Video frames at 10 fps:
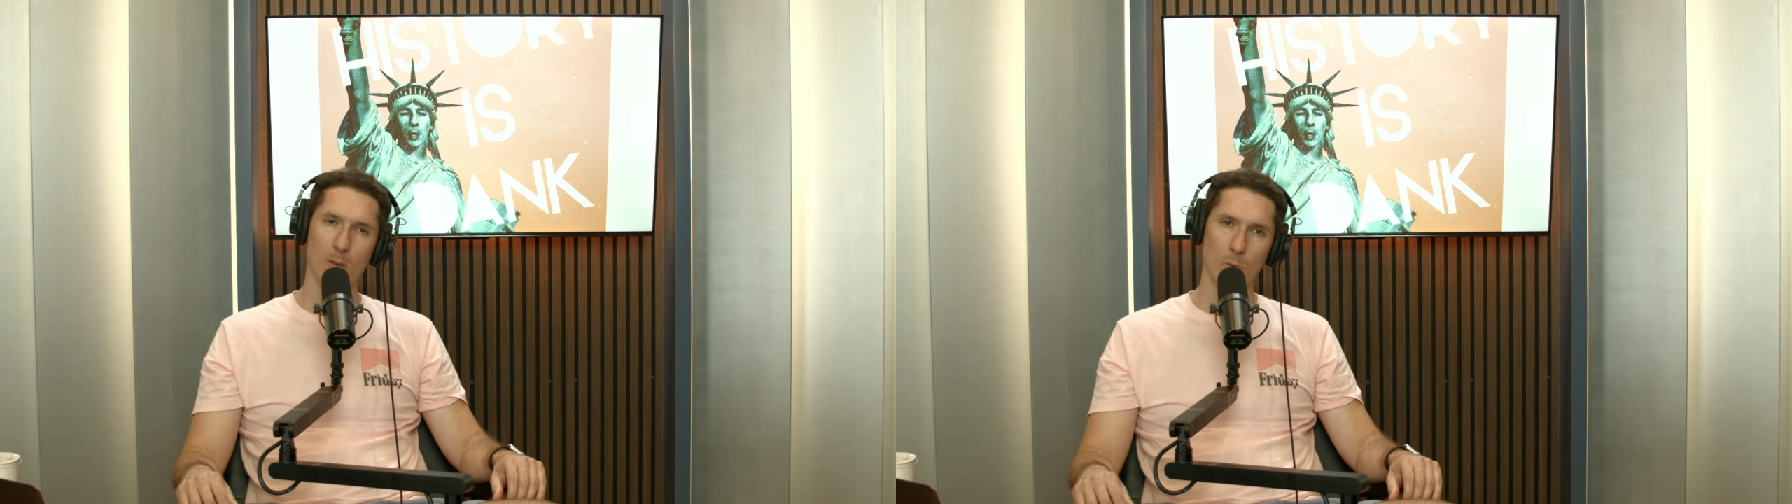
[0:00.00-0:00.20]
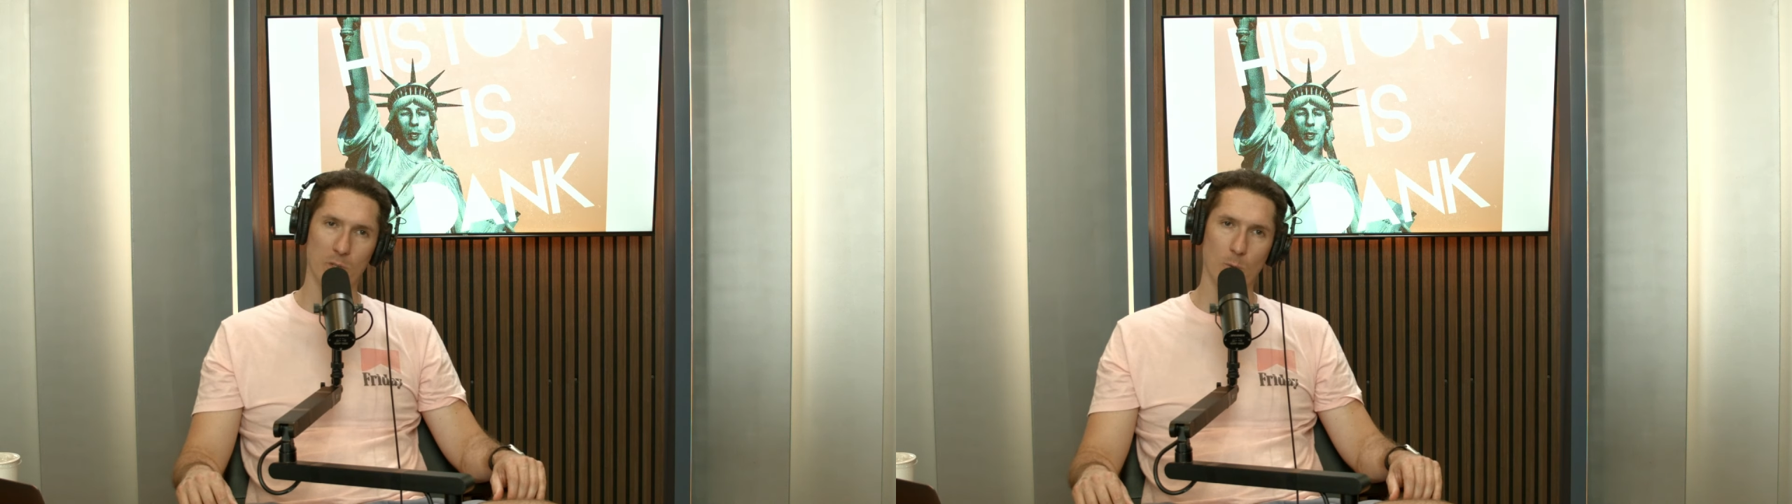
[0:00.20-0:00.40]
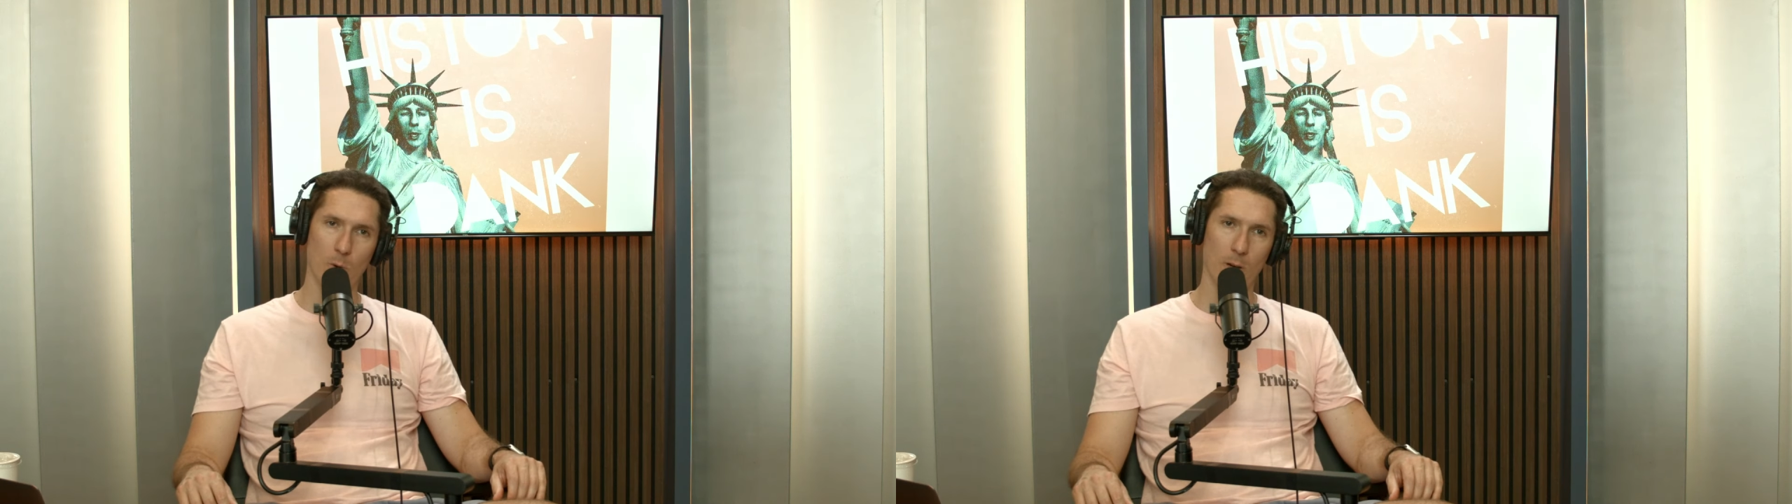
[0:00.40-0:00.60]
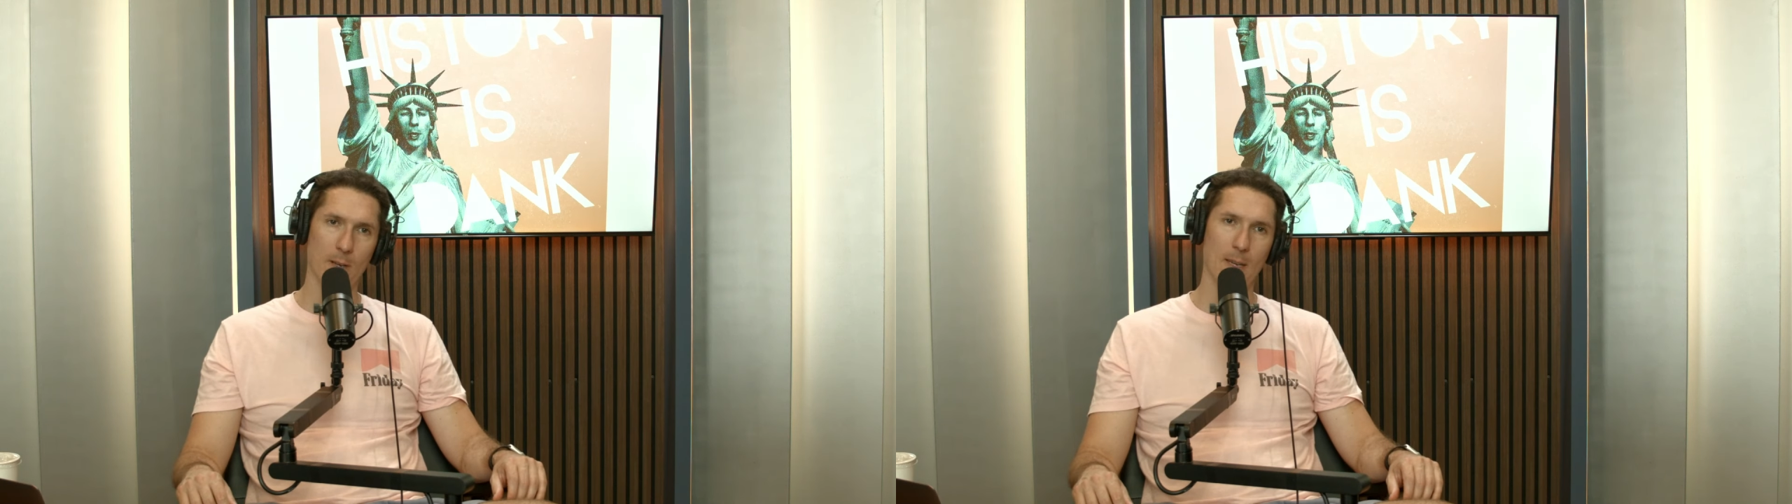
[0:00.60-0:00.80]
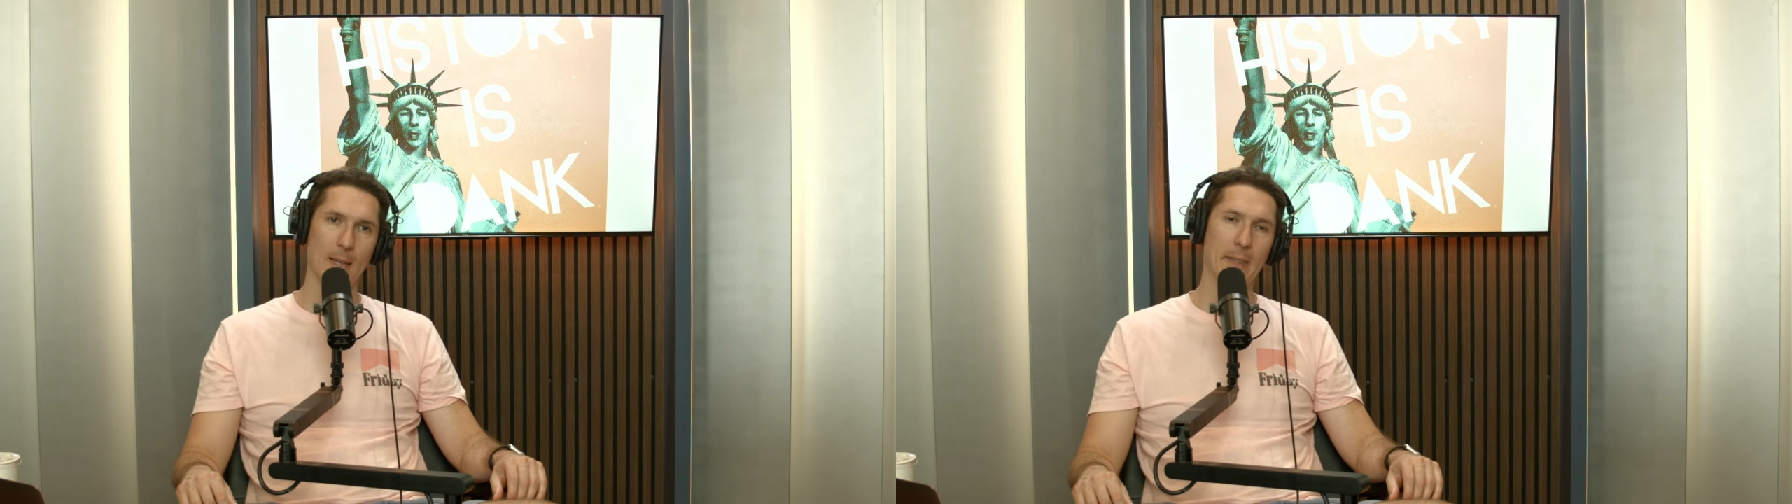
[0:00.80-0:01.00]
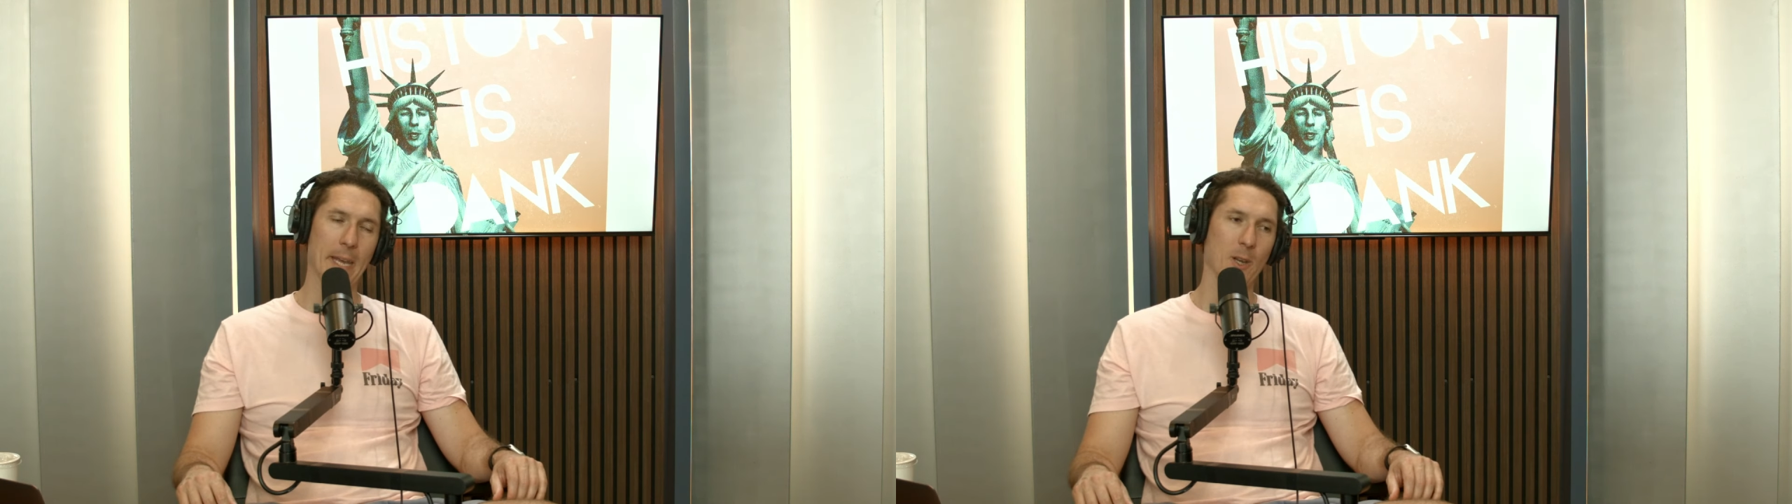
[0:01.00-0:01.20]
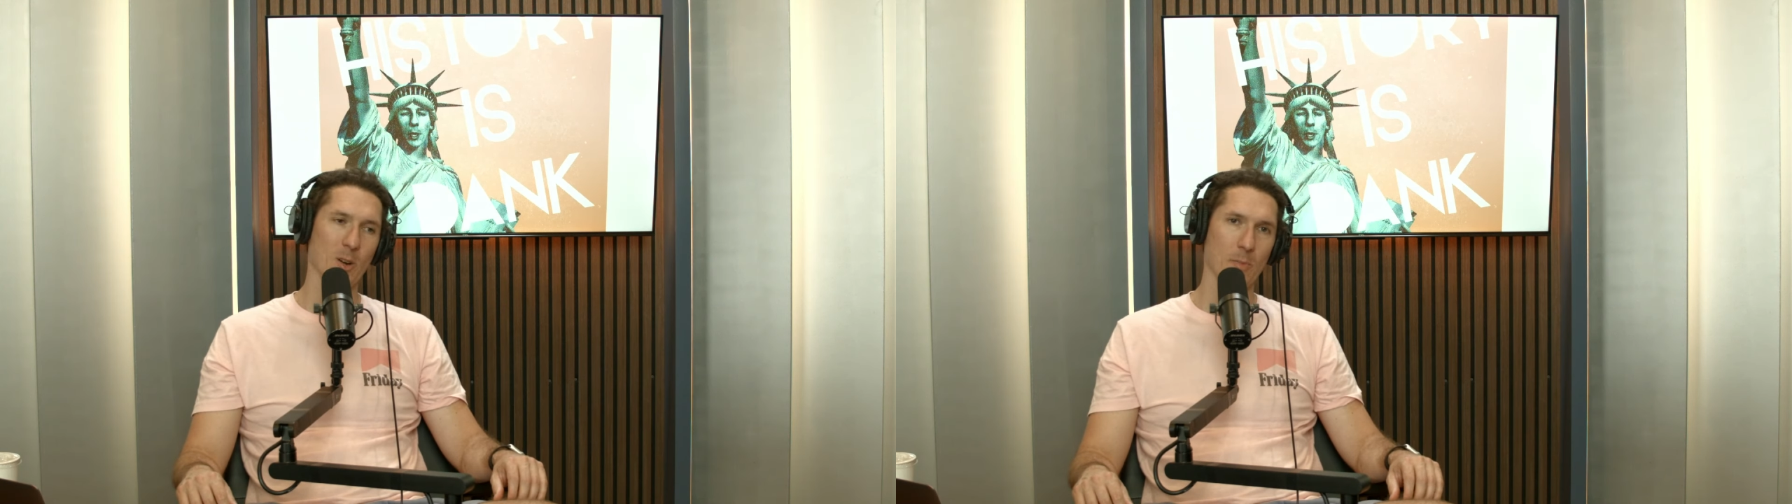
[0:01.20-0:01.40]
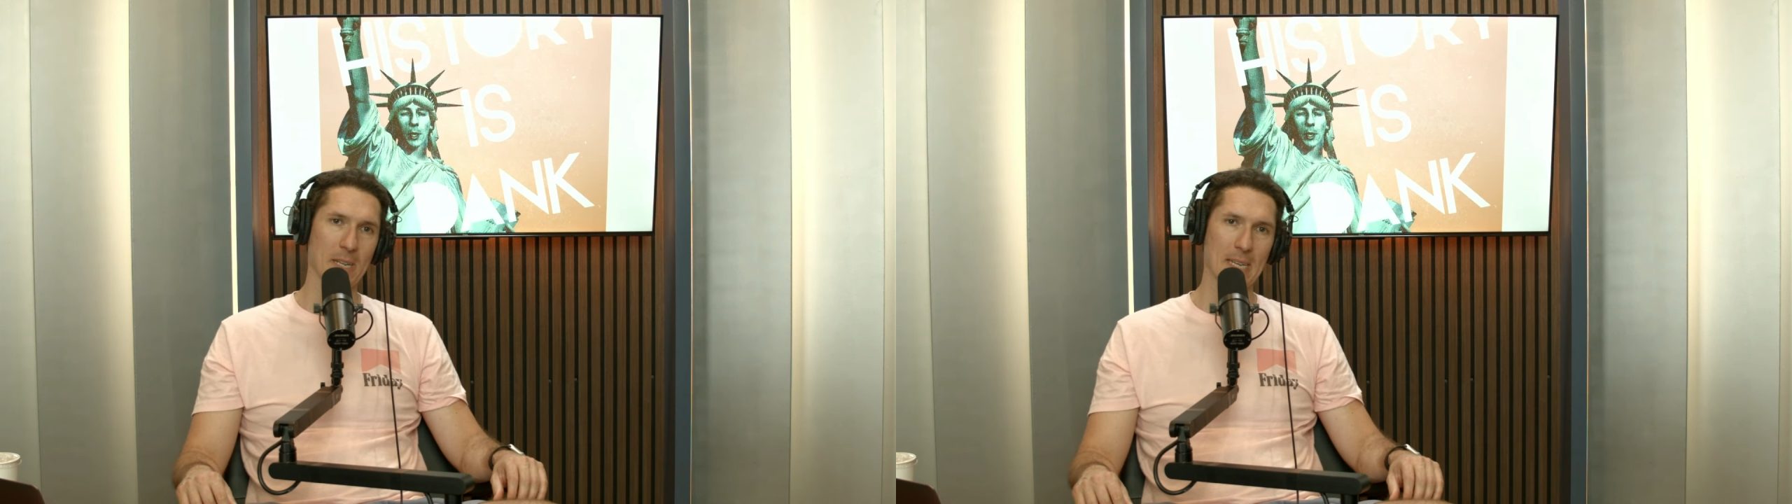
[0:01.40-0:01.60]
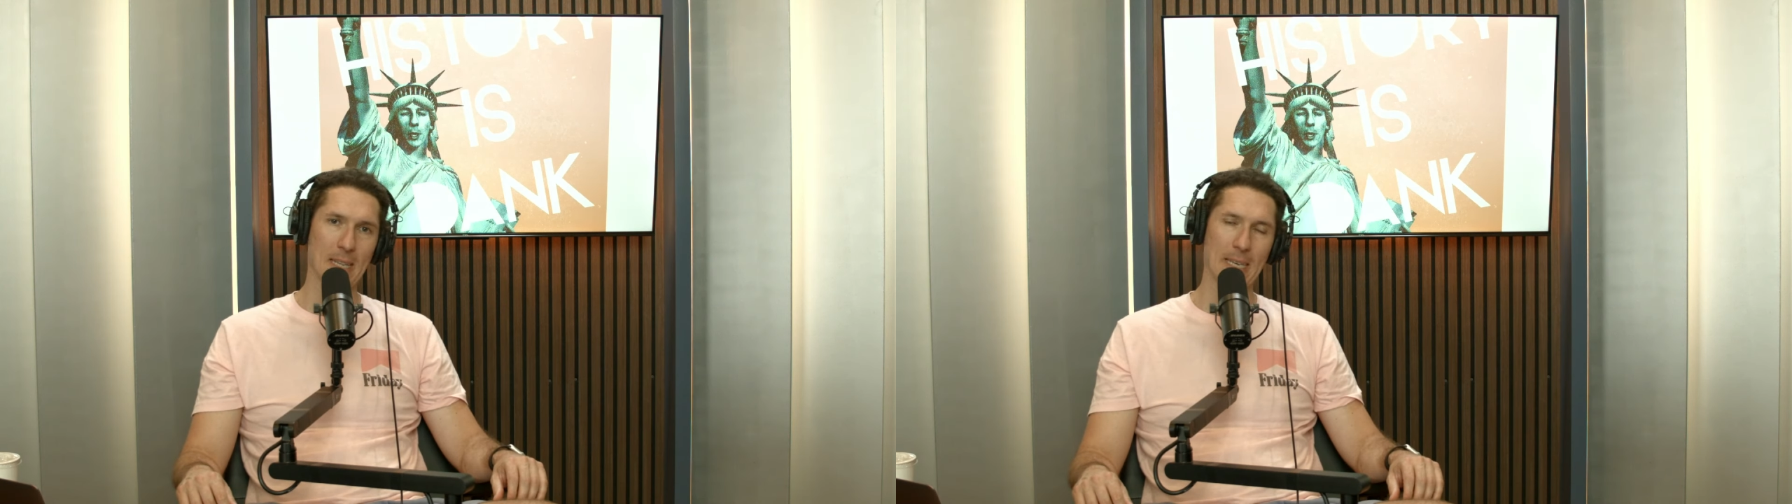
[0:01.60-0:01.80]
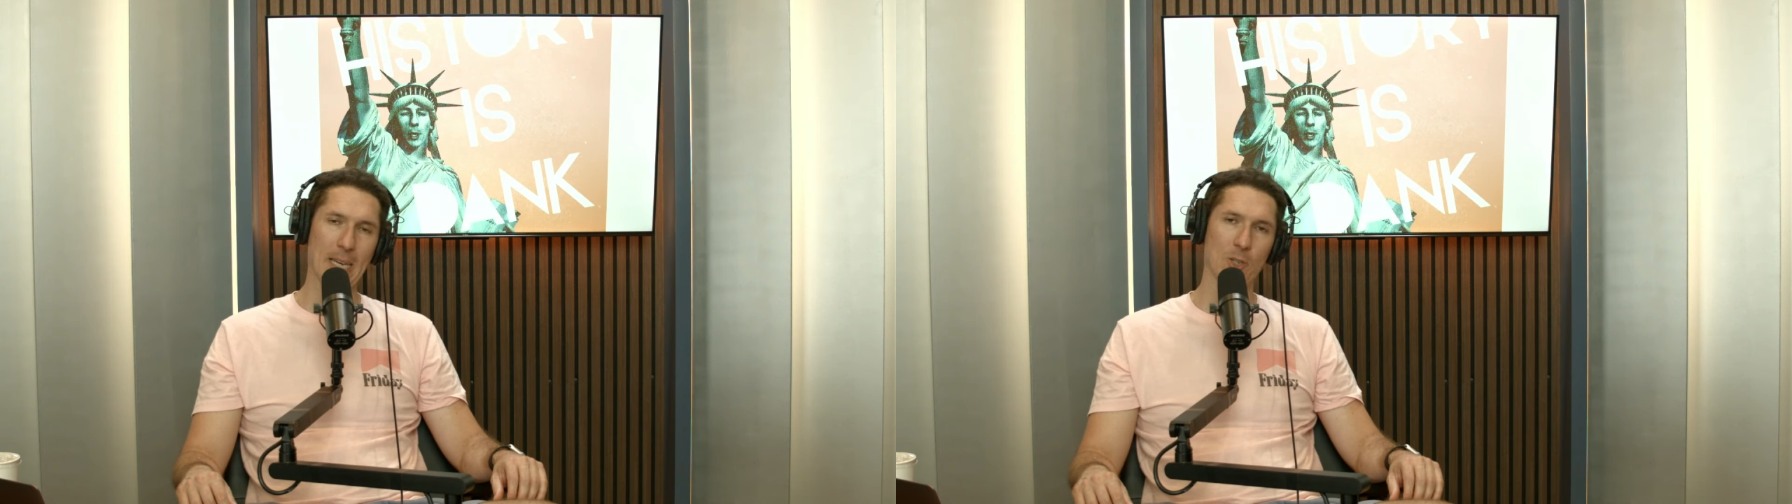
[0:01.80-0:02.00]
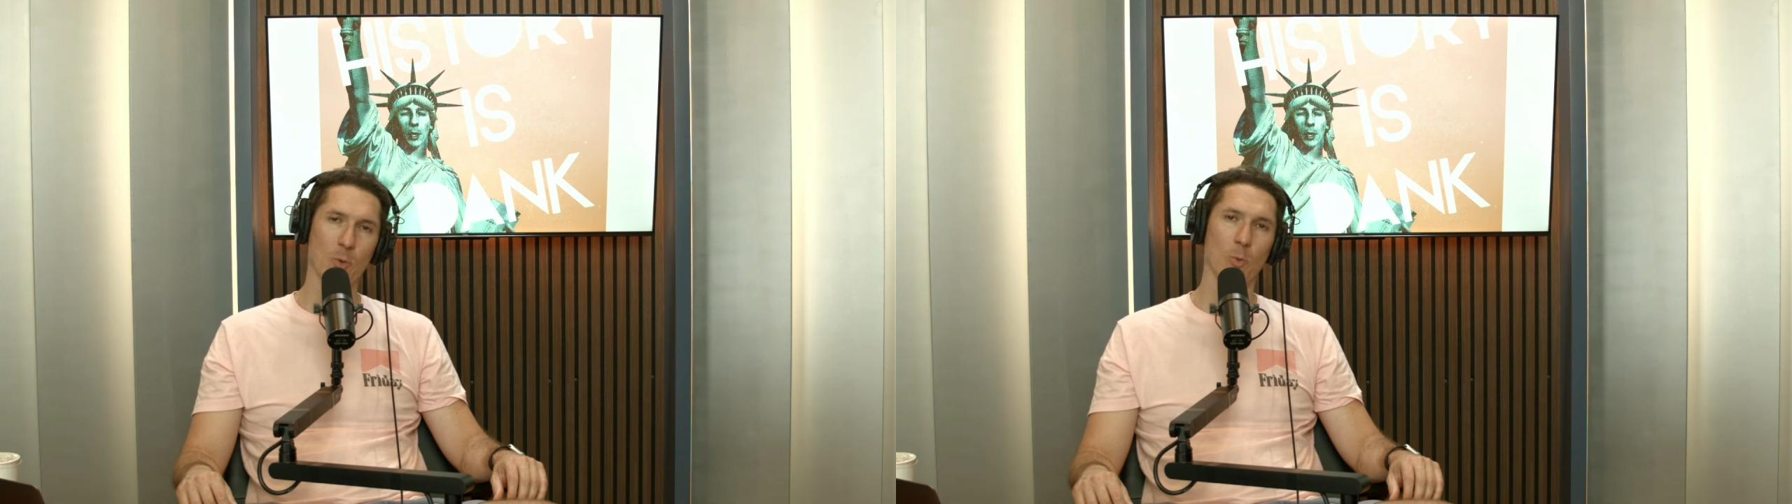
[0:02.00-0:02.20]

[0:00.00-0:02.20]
was the one that nobody in the ancient